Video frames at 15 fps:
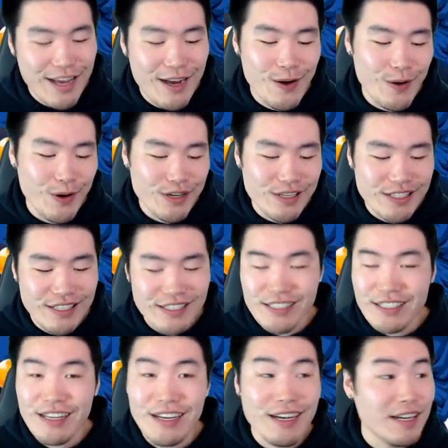or just,
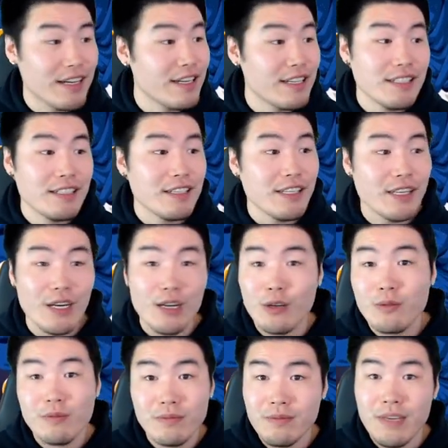uh, you know,
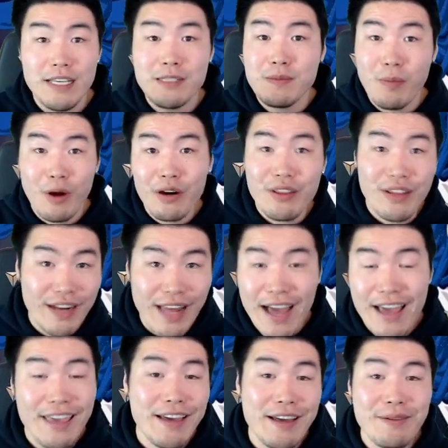is smarter than I
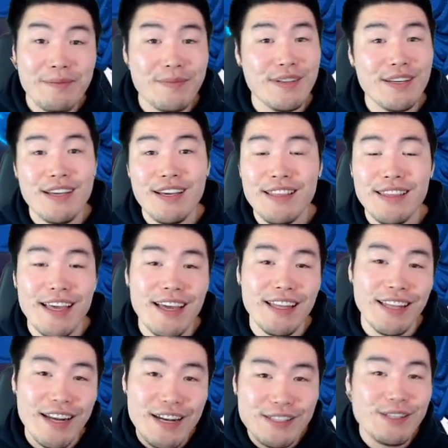am, then
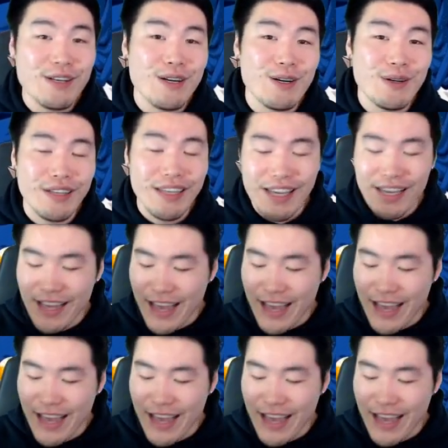let us know, okay?